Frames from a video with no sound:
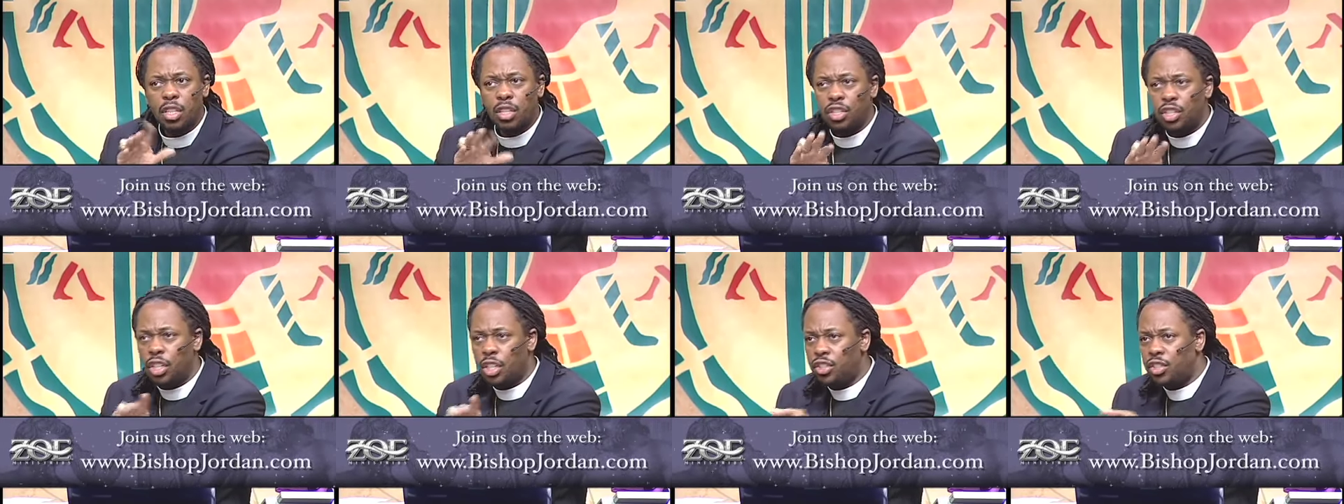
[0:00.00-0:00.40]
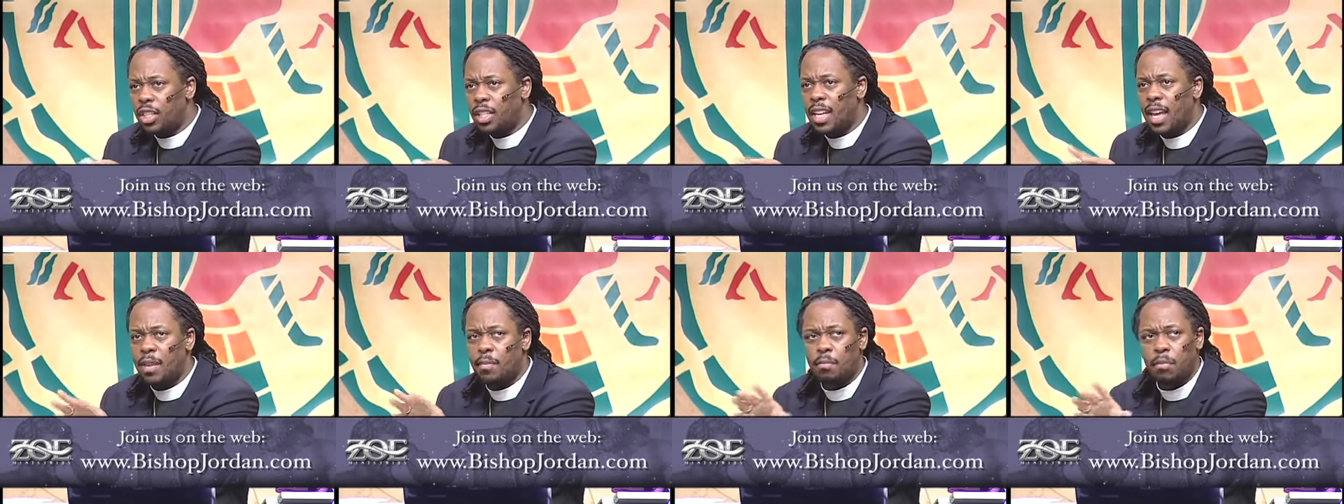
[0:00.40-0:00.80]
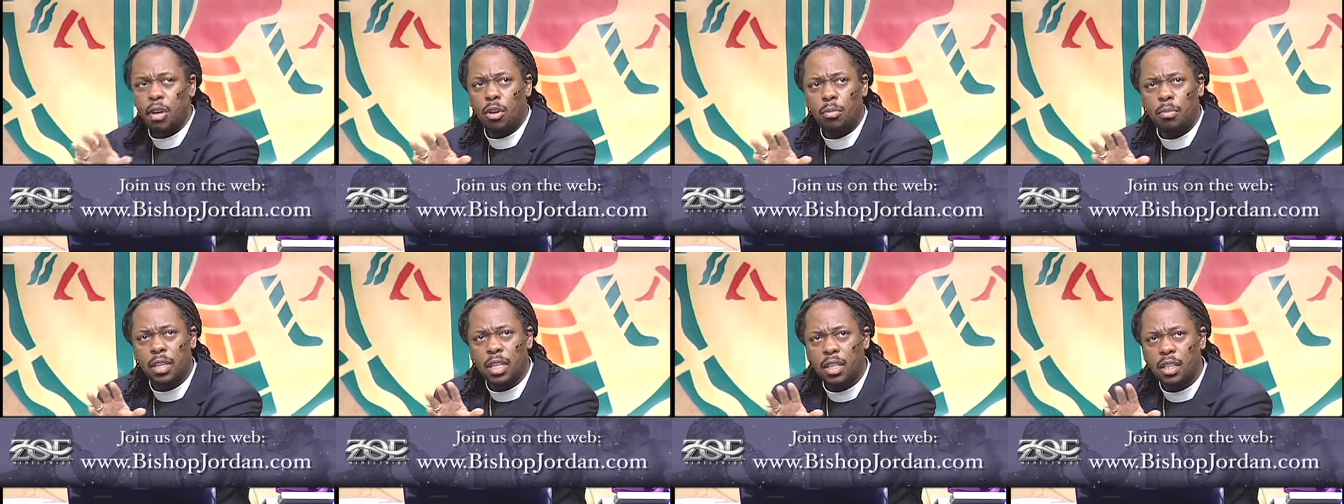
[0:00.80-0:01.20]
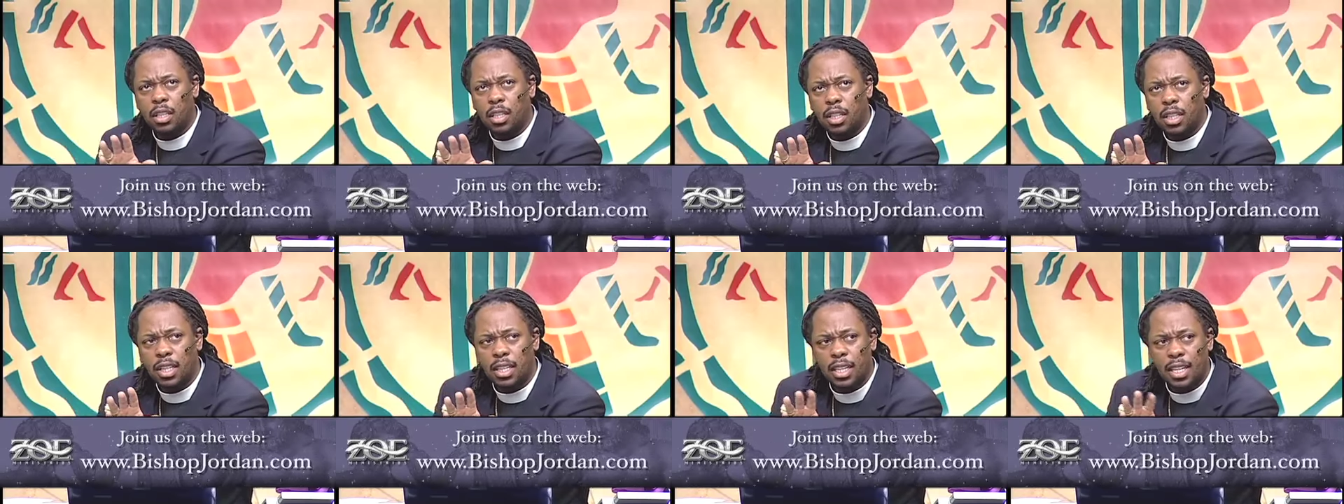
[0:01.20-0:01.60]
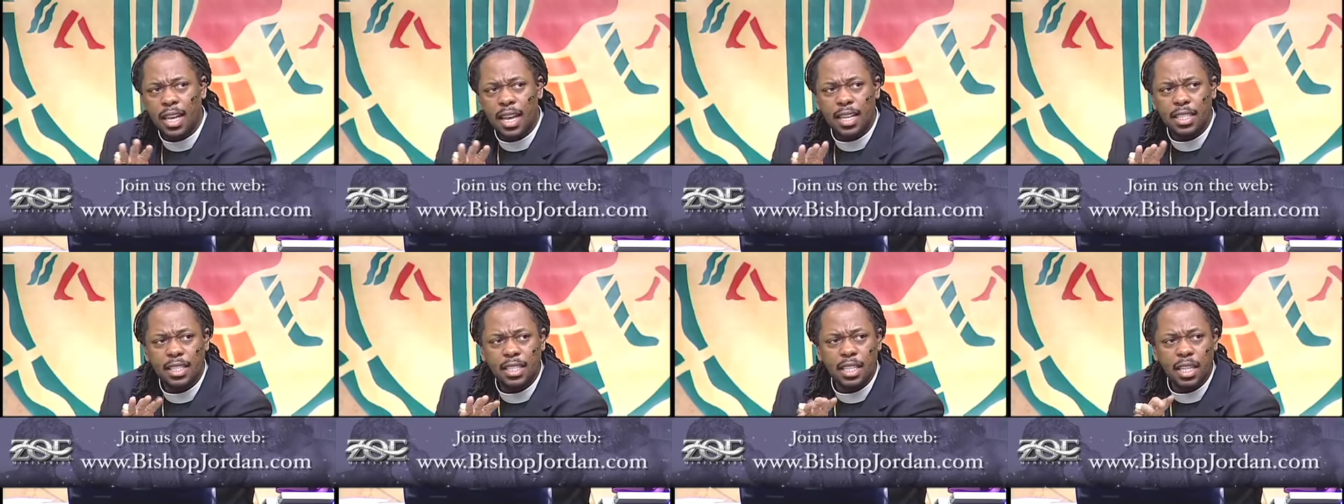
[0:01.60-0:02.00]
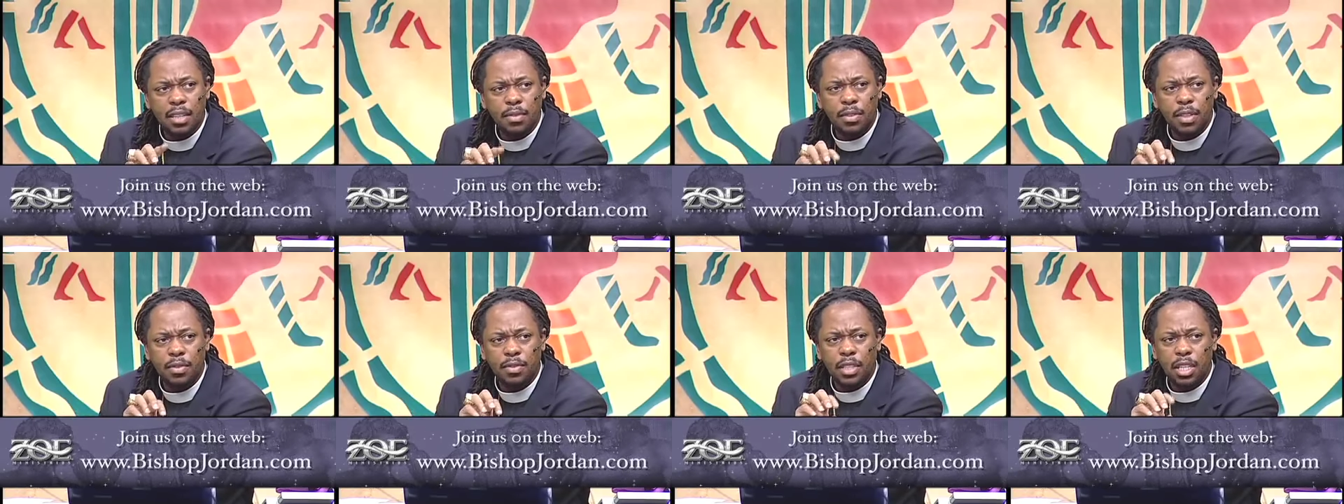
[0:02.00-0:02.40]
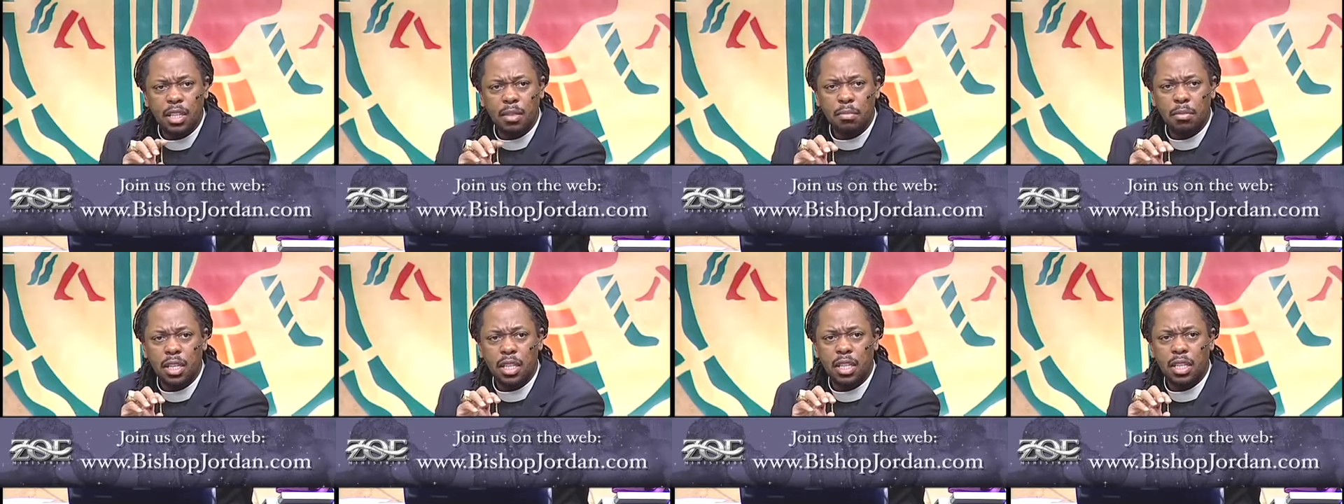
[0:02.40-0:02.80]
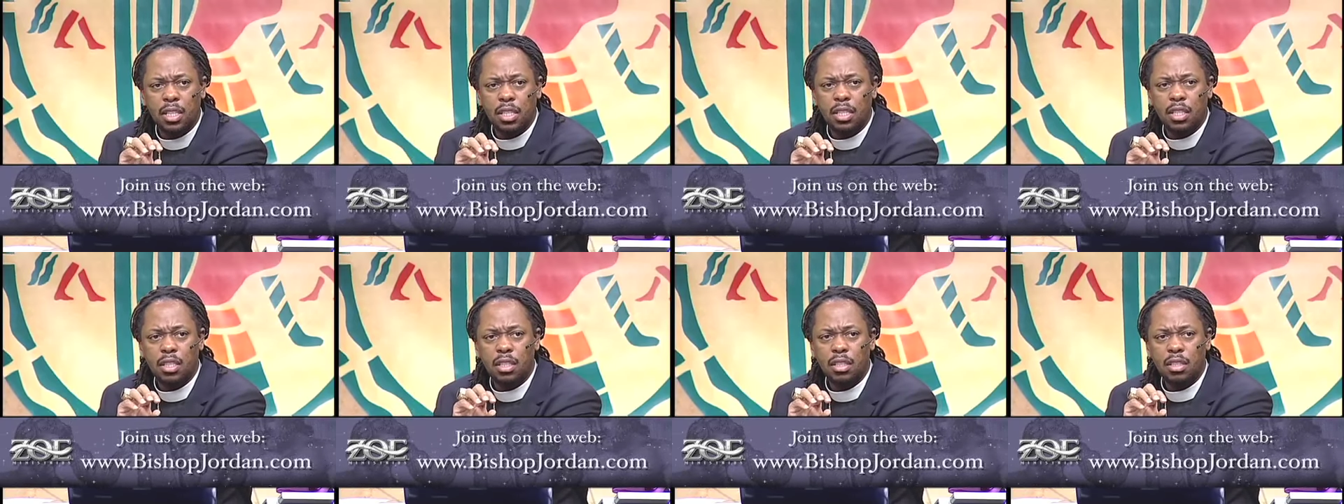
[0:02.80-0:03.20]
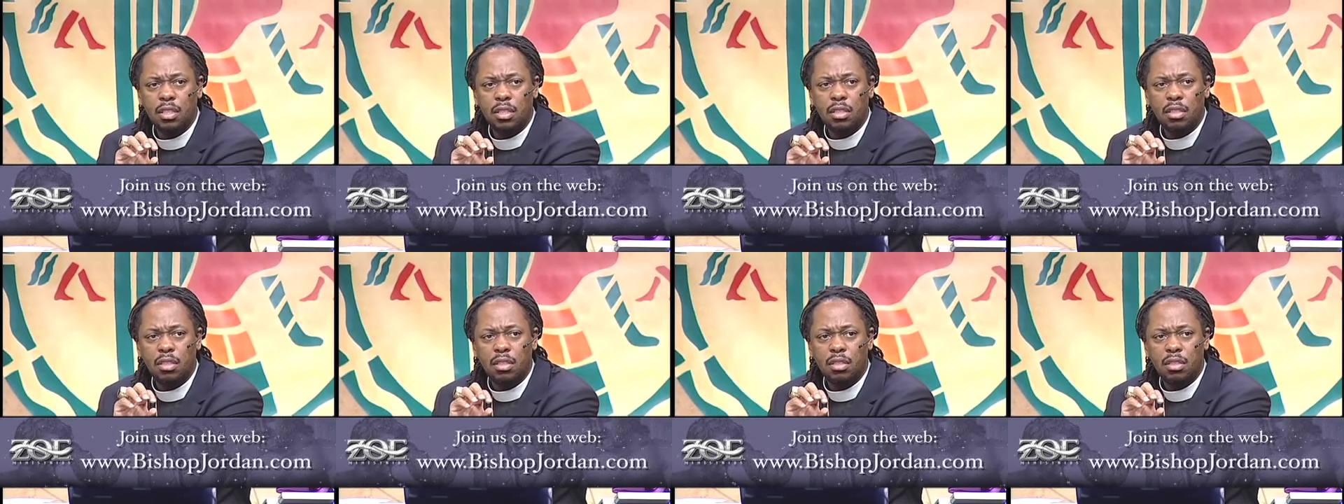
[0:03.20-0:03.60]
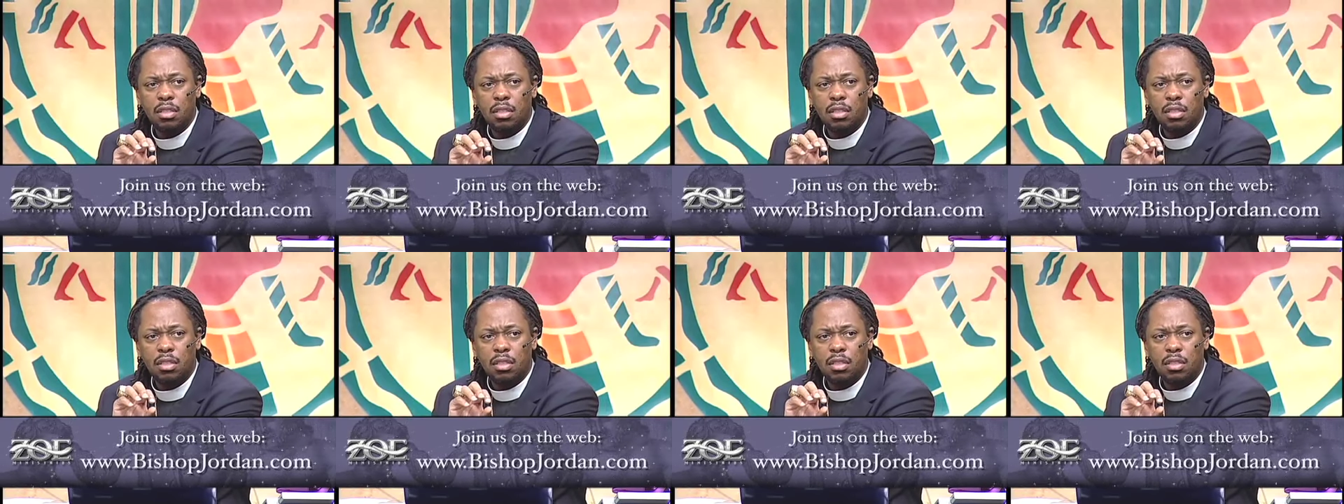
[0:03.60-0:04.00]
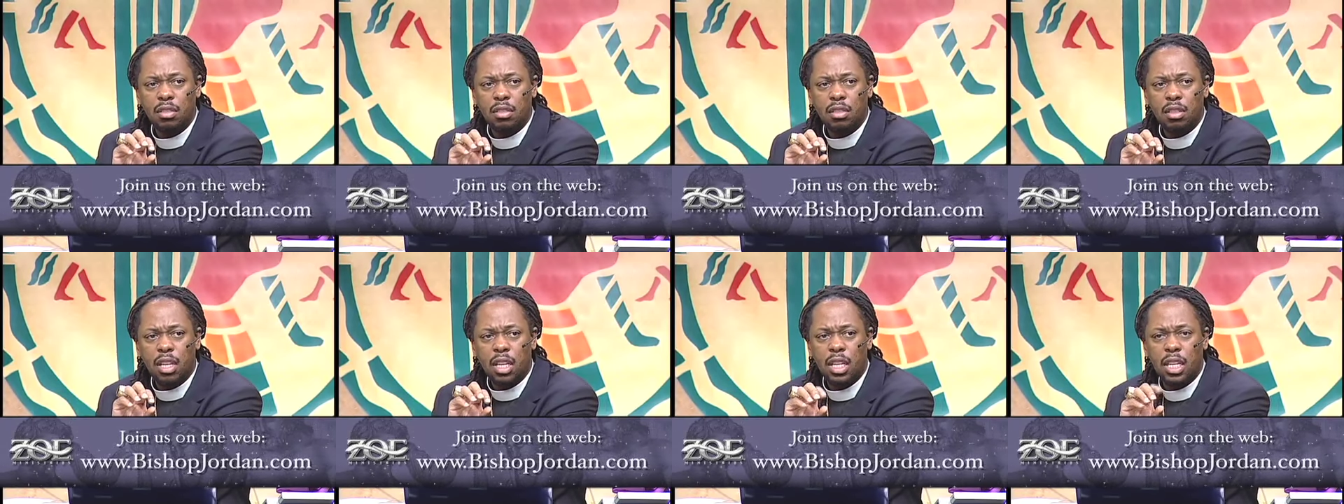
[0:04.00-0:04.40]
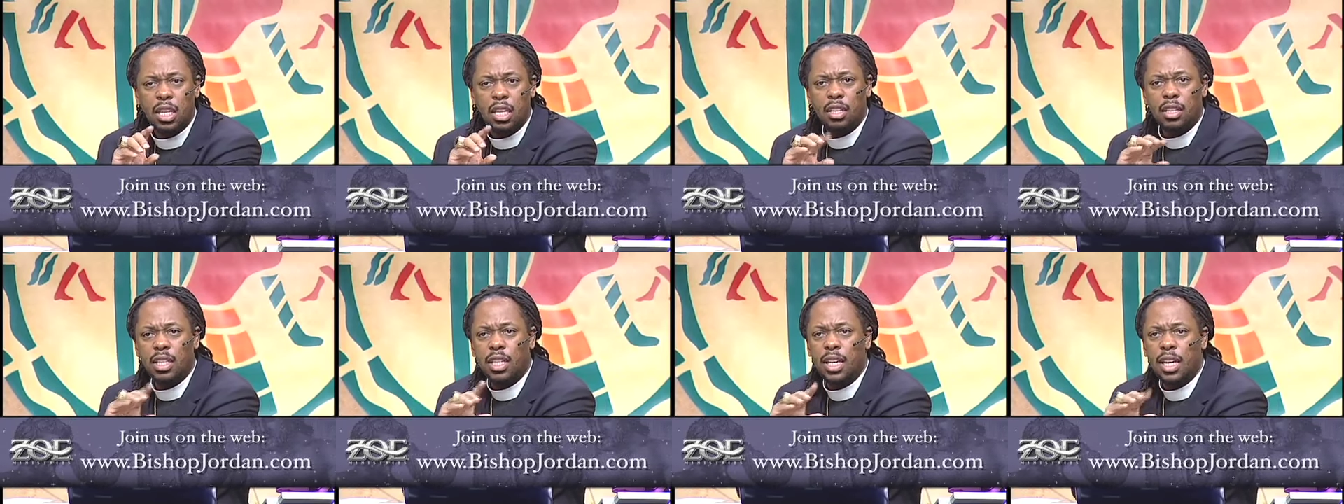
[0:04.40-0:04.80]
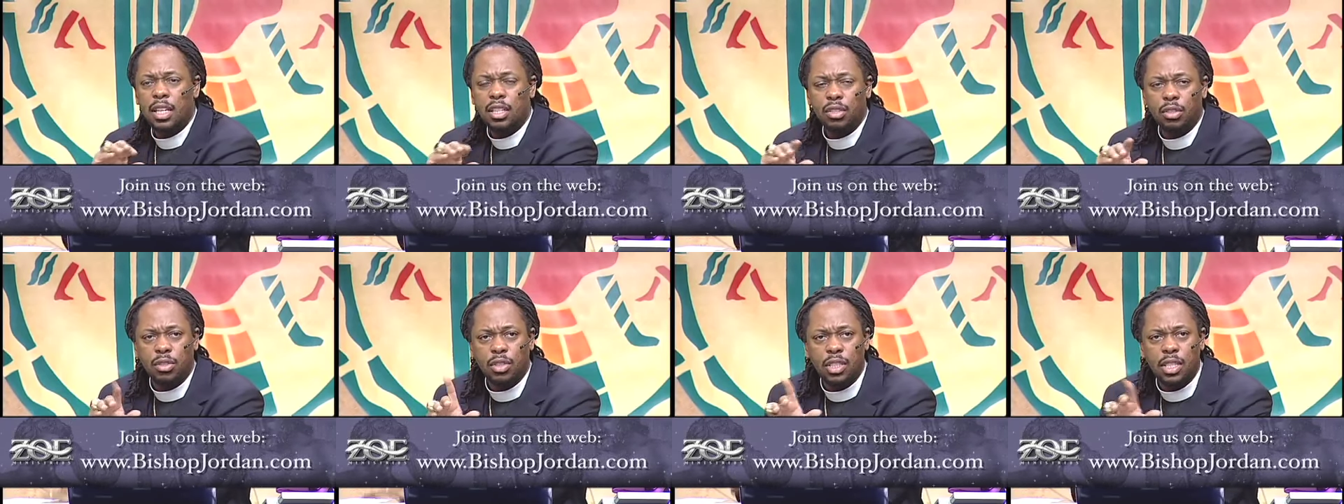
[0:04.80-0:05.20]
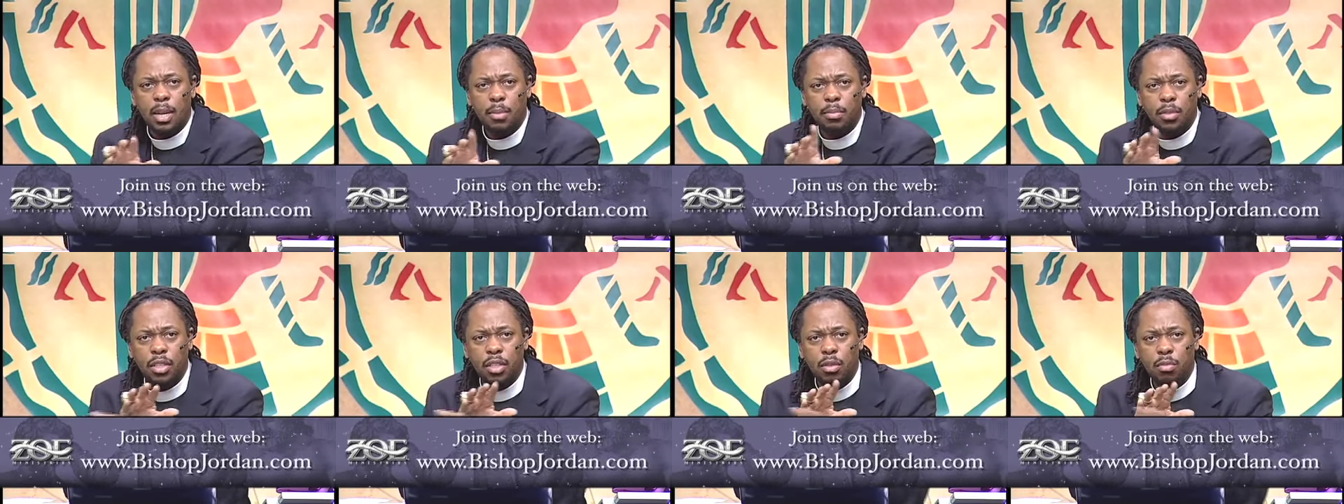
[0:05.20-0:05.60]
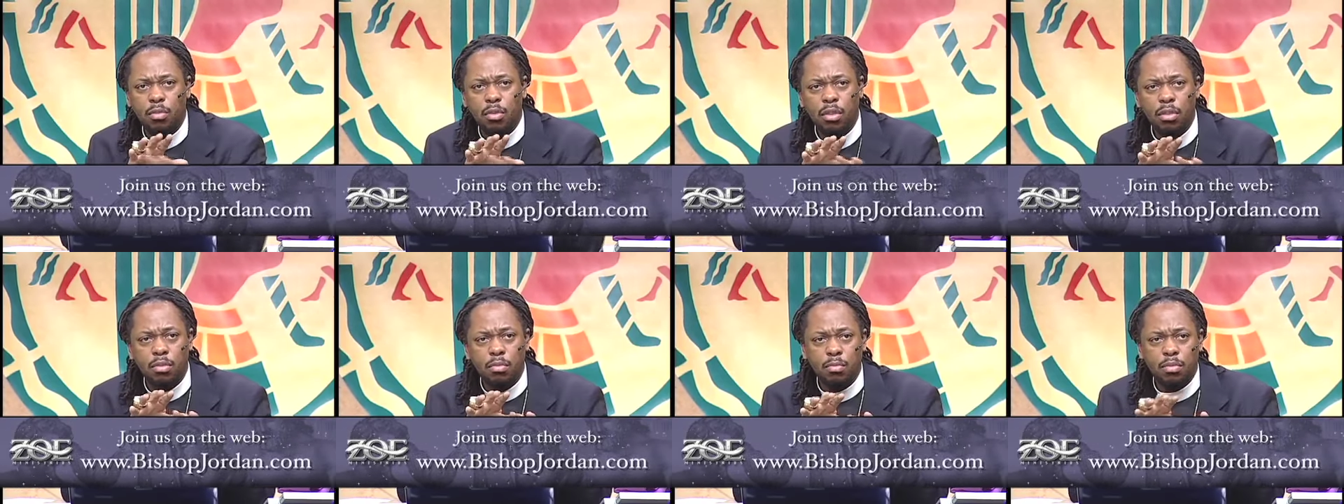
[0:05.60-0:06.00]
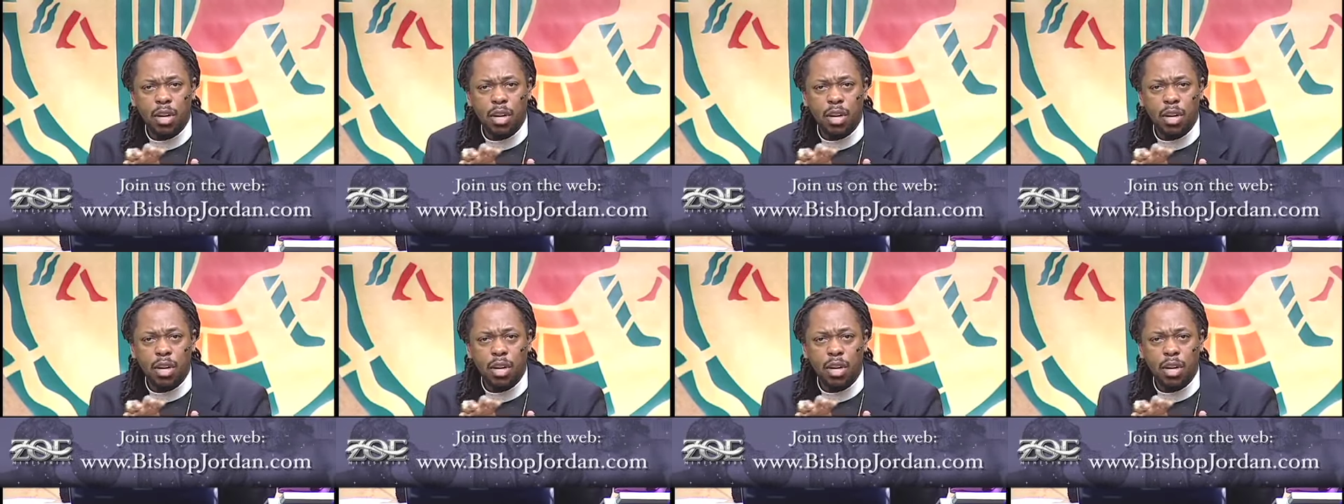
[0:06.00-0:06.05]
Just in that moment, in the last 10, 15 minutes, a healing angel stepped in the room.